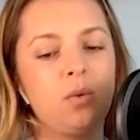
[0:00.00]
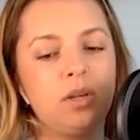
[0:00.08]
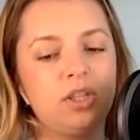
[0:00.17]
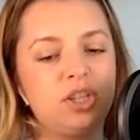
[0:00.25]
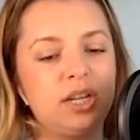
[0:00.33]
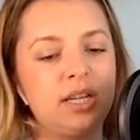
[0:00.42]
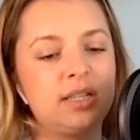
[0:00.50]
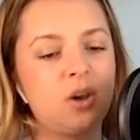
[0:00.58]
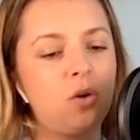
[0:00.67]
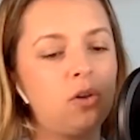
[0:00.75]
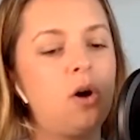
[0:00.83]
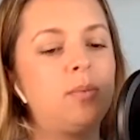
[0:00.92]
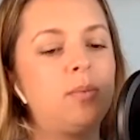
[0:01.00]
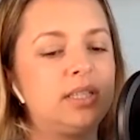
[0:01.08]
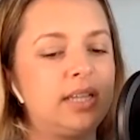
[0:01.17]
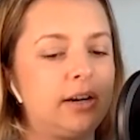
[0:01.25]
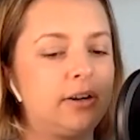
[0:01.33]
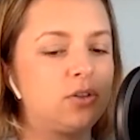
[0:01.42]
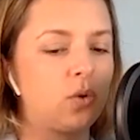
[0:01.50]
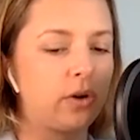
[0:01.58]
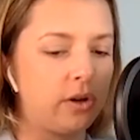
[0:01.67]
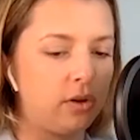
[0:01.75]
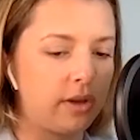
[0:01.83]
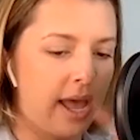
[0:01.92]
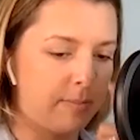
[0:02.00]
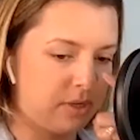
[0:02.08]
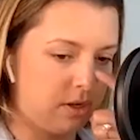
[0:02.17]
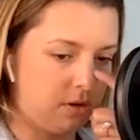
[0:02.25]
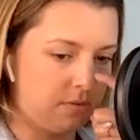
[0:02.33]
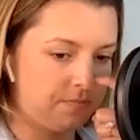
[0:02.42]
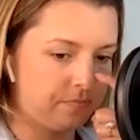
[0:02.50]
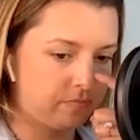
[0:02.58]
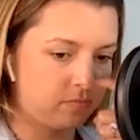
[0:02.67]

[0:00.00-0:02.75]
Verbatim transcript: which is Oklahoma's territorial capital.